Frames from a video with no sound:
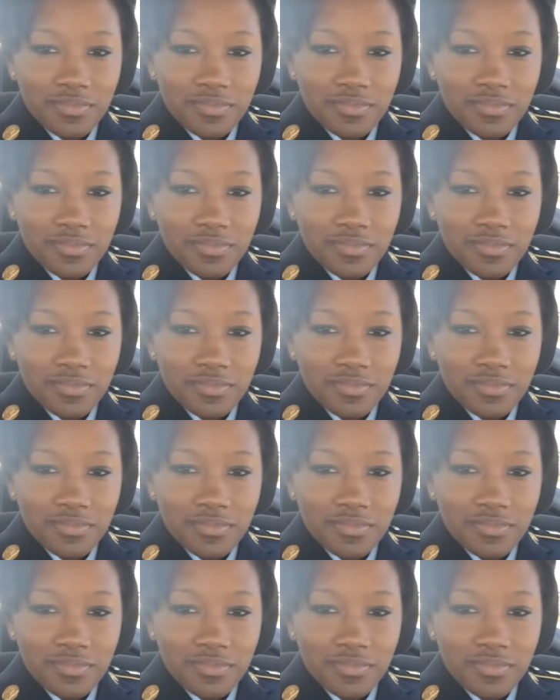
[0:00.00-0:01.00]

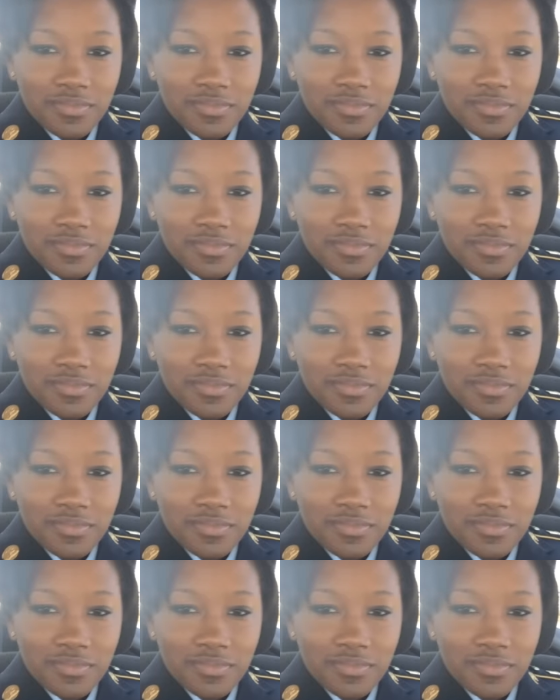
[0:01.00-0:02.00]

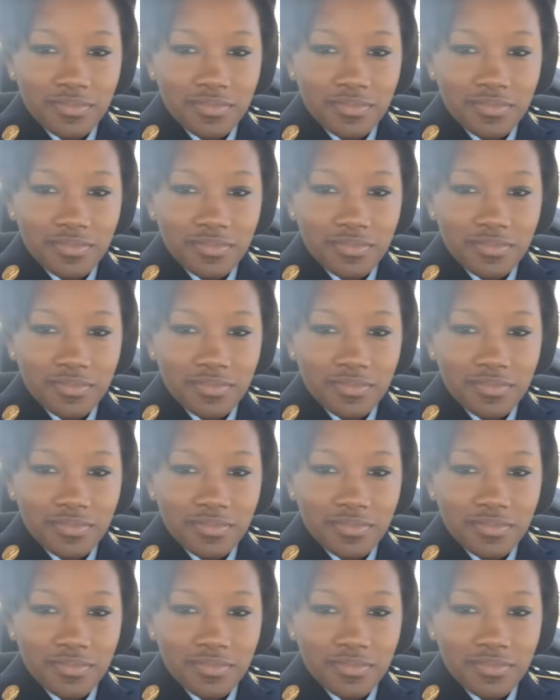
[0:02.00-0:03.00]

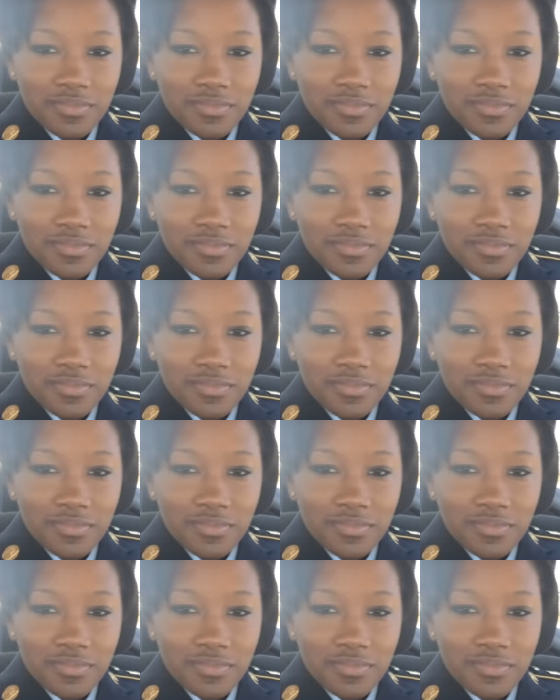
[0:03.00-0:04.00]

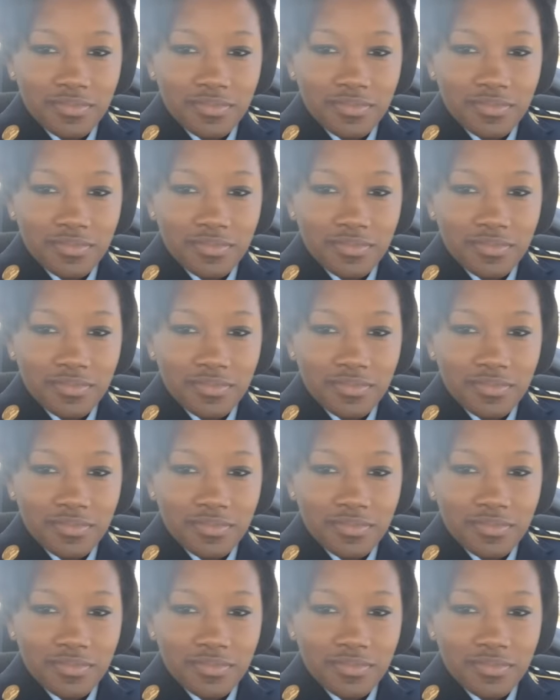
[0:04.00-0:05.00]

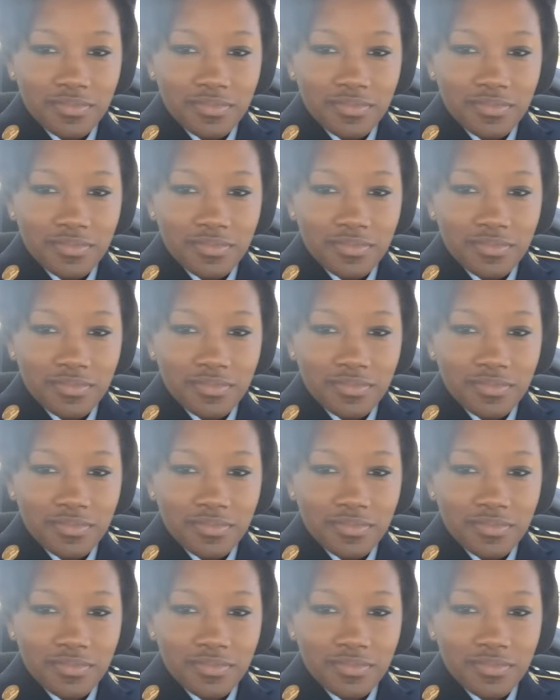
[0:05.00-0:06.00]

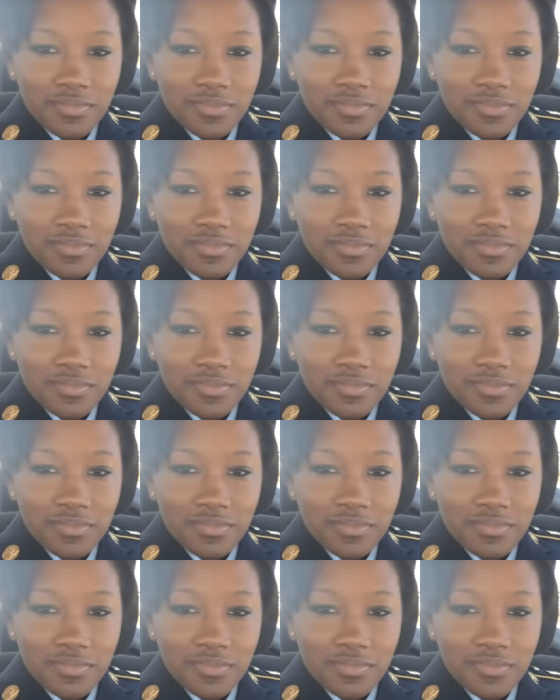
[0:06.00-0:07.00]

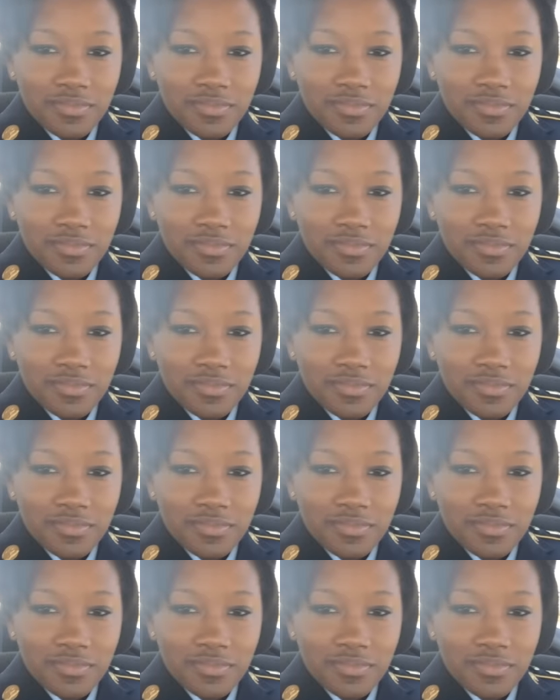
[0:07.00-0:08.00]
[no speech]